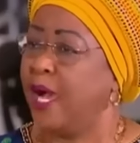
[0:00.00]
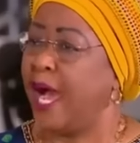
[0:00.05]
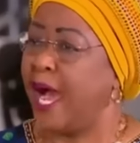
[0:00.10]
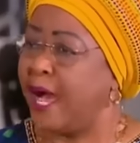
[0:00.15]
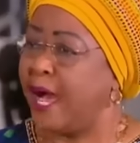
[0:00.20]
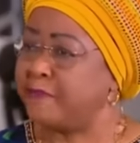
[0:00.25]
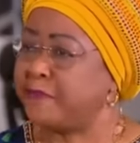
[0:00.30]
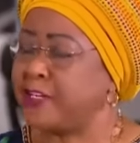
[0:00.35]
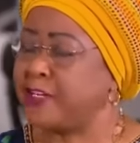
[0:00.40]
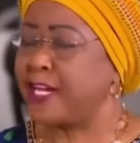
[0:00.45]

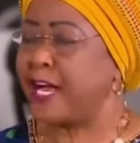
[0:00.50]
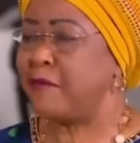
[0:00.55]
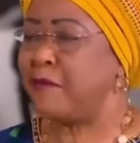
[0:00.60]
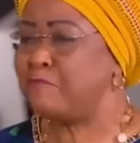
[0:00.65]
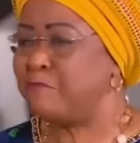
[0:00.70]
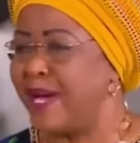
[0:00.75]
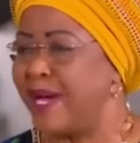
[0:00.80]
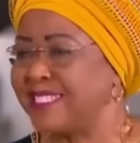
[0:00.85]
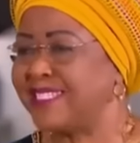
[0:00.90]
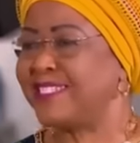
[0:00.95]
Africa
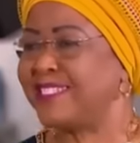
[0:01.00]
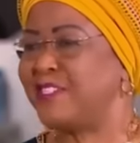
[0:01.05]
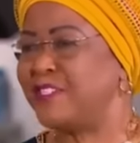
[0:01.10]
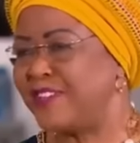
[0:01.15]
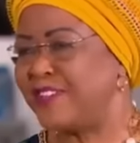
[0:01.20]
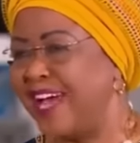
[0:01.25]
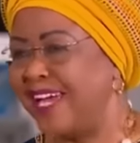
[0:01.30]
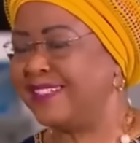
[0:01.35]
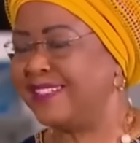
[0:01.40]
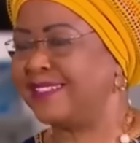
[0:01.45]
must
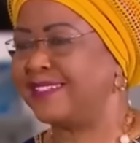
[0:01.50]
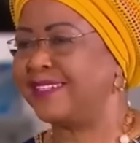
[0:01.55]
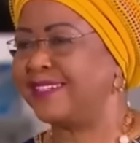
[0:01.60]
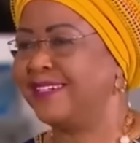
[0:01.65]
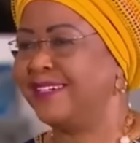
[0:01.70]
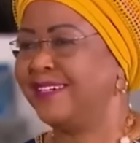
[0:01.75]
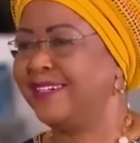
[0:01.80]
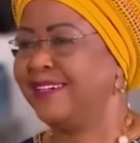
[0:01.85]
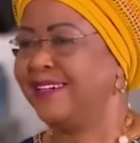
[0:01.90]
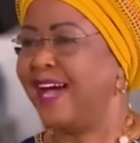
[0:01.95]
unite.
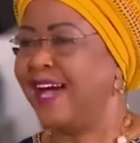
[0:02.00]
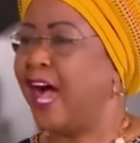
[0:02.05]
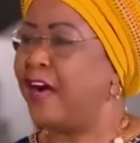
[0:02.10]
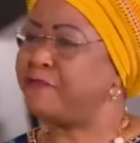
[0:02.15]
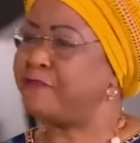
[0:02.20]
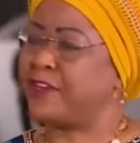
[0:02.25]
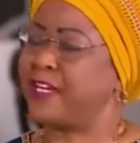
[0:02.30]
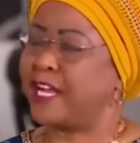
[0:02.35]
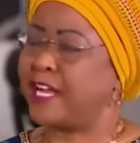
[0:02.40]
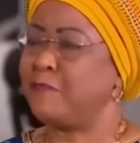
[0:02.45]

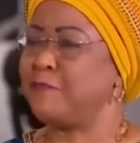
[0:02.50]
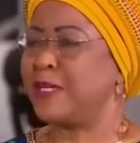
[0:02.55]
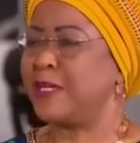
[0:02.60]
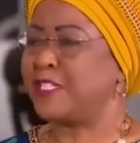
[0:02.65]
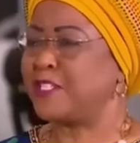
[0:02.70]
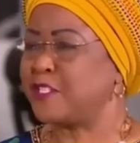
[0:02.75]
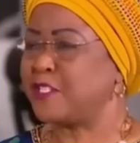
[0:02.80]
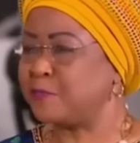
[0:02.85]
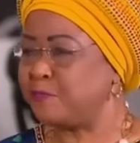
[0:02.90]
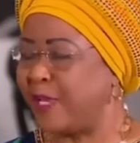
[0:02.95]
Africa
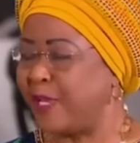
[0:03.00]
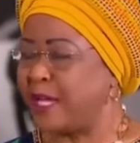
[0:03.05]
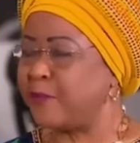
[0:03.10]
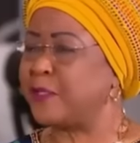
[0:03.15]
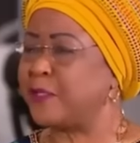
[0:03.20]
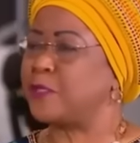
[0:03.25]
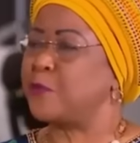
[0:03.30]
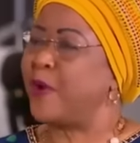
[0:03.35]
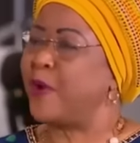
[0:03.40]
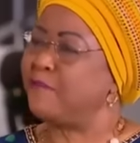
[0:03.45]
must speak
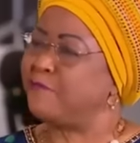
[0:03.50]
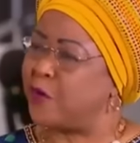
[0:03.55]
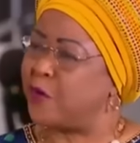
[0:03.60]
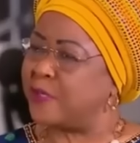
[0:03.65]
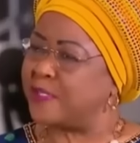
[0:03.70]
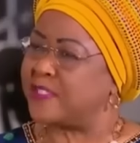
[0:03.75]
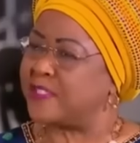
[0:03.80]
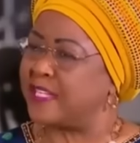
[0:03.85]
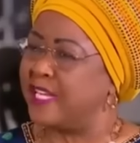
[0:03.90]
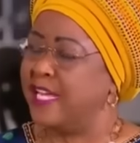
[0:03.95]
with one
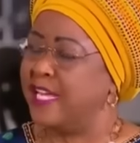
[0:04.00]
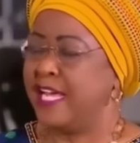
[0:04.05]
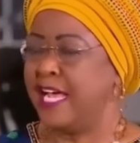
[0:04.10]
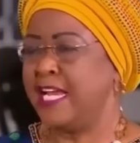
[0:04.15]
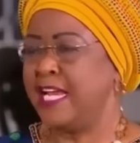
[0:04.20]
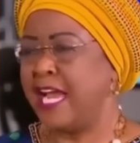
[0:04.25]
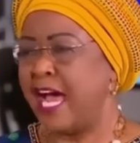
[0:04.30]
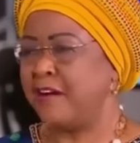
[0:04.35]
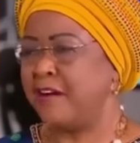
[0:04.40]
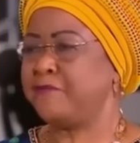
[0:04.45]
voice,
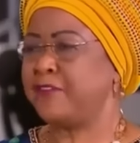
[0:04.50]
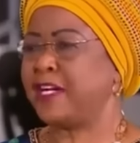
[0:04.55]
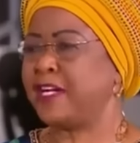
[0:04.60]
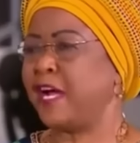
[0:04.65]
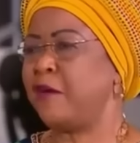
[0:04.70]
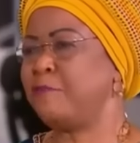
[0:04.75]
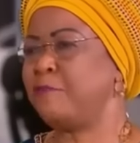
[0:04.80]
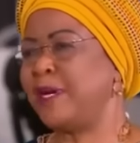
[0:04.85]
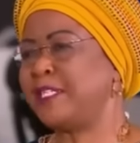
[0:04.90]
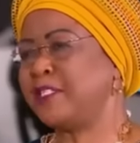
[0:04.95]
and
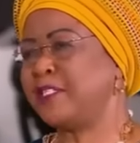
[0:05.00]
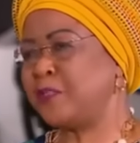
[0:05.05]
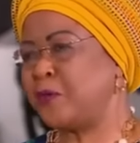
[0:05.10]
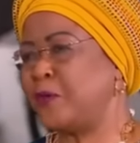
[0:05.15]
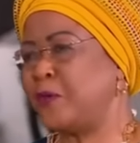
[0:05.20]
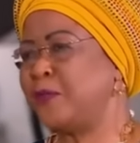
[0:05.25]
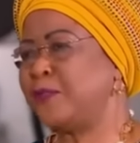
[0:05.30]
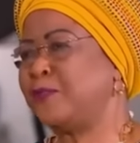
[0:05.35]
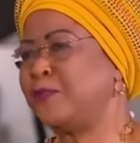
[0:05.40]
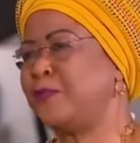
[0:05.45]
Africa must
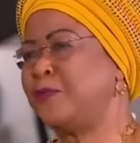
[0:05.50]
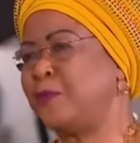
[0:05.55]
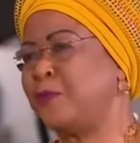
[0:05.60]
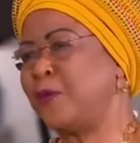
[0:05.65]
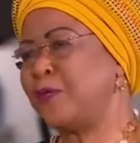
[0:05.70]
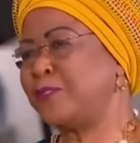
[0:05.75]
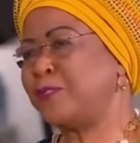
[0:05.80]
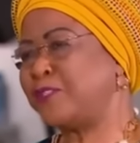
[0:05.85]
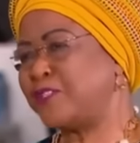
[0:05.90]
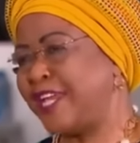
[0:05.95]
go to the
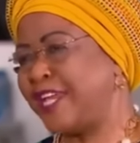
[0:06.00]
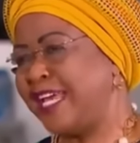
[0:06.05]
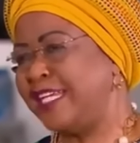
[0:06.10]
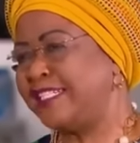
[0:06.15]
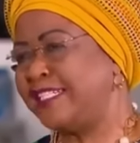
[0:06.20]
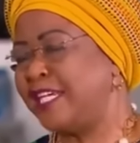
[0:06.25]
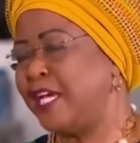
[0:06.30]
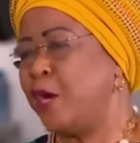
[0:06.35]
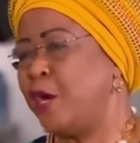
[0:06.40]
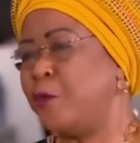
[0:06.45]
world
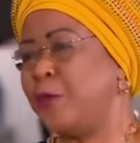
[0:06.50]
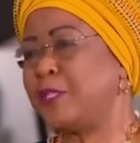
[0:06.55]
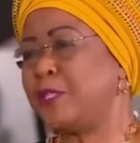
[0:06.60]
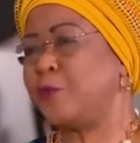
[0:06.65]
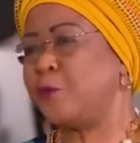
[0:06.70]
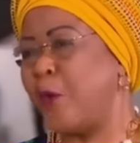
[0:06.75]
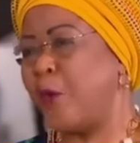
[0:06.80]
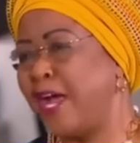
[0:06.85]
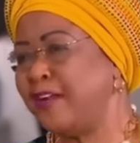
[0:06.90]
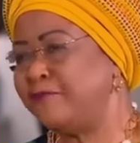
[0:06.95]
stage with
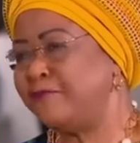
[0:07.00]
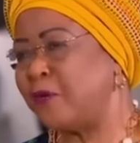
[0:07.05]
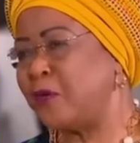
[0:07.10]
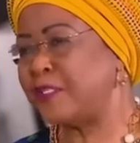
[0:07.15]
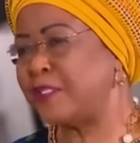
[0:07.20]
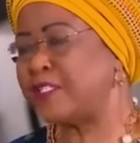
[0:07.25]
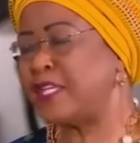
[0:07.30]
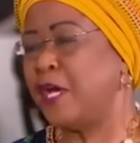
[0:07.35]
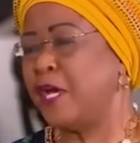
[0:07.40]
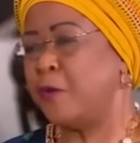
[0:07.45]
one
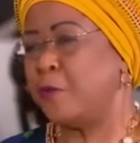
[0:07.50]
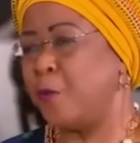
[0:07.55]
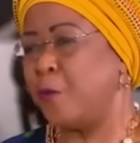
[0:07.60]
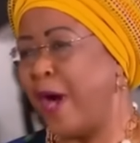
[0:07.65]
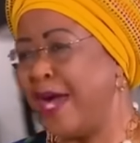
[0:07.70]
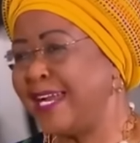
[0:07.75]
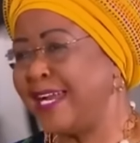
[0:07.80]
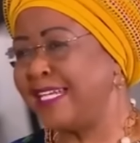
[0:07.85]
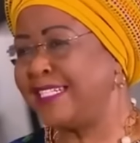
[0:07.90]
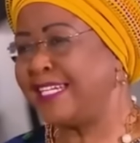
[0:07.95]
voice,
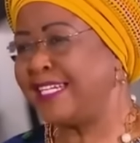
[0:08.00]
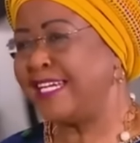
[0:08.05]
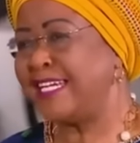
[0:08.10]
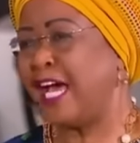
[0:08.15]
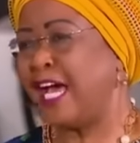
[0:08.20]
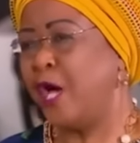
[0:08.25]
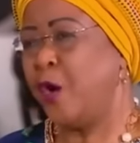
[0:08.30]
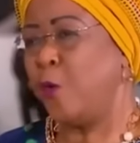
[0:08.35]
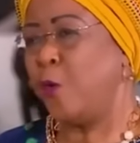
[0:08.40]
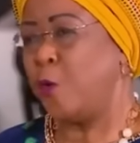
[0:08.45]
one
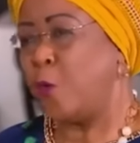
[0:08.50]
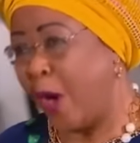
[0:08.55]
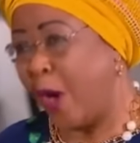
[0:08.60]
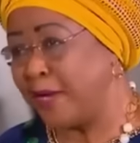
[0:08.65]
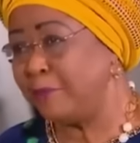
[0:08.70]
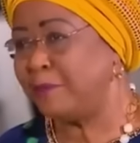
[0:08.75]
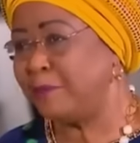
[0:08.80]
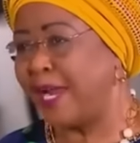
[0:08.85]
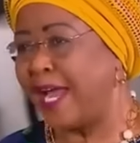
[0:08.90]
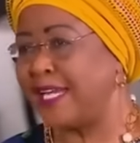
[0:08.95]
agenda,
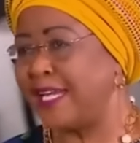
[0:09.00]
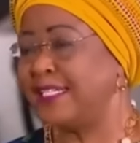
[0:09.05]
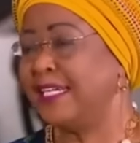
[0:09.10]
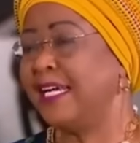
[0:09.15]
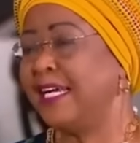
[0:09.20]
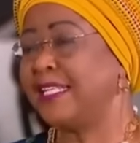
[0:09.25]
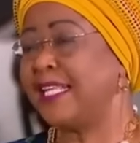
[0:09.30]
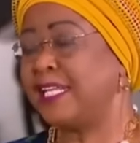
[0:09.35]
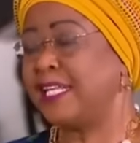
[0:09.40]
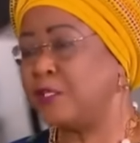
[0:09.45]
one plan
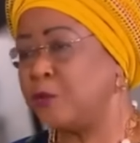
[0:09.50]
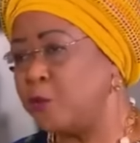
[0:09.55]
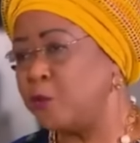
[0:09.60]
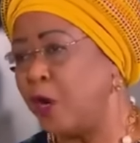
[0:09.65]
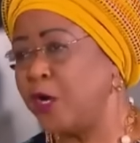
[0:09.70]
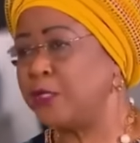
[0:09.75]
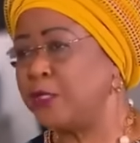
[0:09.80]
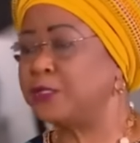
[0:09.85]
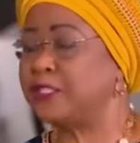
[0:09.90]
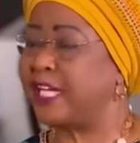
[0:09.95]
that the
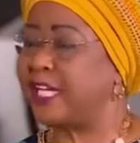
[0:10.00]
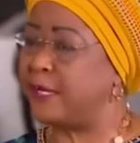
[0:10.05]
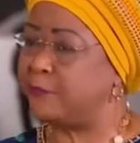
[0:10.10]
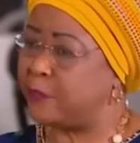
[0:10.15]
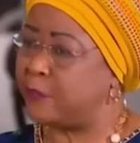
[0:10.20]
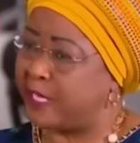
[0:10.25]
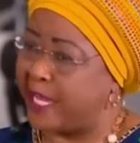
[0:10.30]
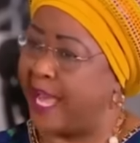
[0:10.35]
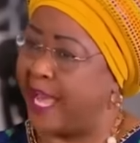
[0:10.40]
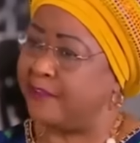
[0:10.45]
world
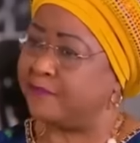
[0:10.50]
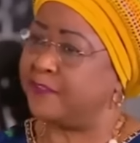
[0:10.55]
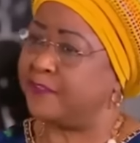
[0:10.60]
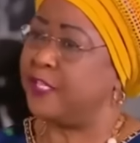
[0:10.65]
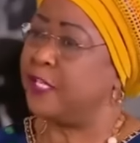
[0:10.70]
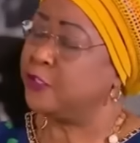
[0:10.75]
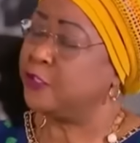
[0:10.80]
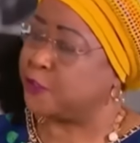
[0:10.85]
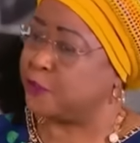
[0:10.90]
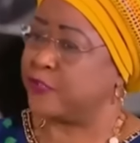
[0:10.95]
will have
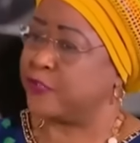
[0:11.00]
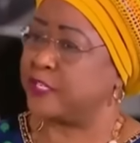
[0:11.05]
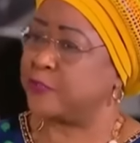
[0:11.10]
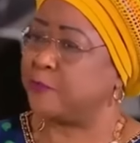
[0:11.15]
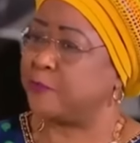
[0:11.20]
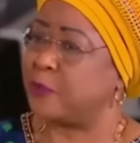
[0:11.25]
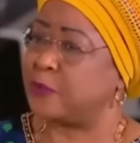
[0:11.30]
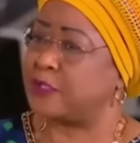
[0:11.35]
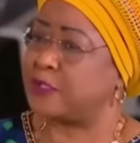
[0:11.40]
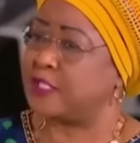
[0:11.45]
to
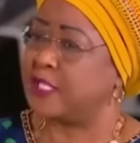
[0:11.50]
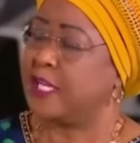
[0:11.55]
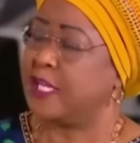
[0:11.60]
respond.